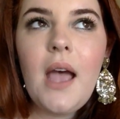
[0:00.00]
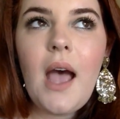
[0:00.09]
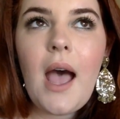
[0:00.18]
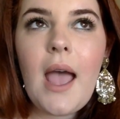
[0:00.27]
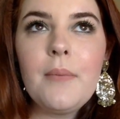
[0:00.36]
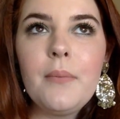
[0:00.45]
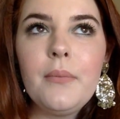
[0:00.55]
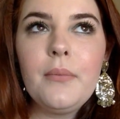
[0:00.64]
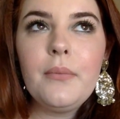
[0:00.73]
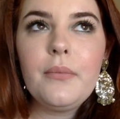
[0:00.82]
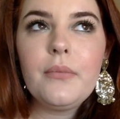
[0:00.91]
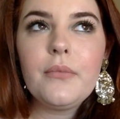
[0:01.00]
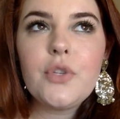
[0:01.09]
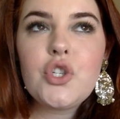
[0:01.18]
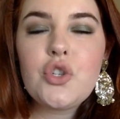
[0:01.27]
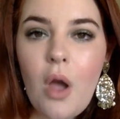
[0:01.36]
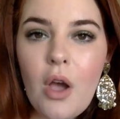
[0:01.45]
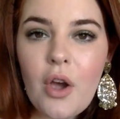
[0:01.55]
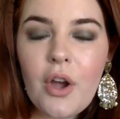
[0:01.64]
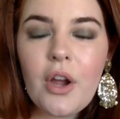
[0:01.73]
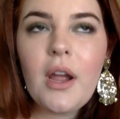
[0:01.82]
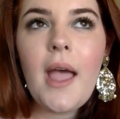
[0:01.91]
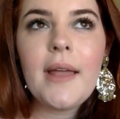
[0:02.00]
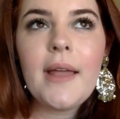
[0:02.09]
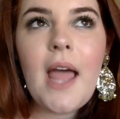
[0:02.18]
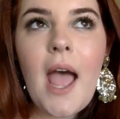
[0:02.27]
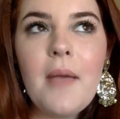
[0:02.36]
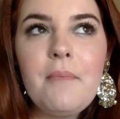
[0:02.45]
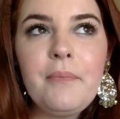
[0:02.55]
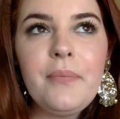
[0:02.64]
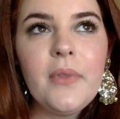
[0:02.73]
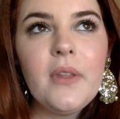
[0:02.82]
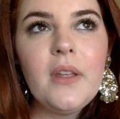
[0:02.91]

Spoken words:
I'm stronger and I'm